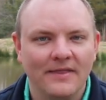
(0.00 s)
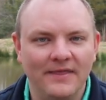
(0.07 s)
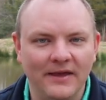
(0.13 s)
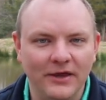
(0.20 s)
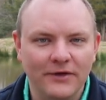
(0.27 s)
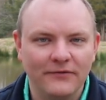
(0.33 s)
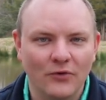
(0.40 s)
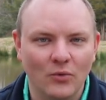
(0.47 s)

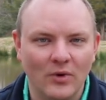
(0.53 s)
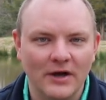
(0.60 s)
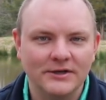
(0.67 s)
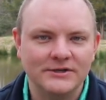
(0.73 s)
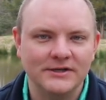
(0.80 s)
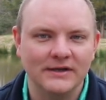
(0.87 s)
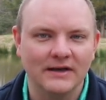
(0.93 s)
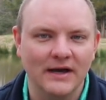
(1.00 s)
Thank you for
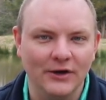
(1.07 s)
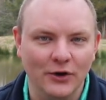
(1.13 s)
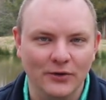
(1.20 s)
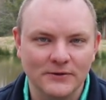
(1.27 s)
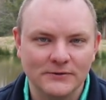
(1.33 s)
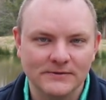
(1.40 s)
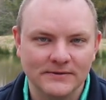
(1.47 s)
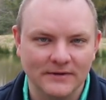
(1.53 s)
watching. I know
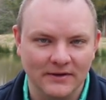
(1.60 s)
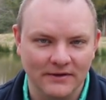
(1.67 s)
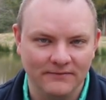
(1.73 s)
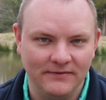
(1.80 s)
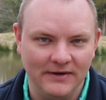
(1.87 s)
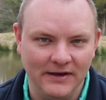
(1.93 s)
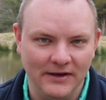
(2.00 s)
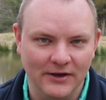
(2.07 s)
this was a
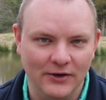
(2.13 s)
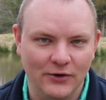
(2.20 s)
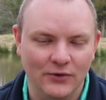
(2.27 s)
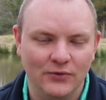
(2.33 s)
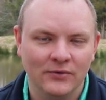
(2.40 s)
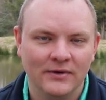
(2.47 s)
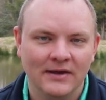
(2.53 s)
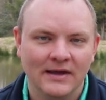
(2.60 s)
long
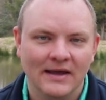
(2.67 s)
video.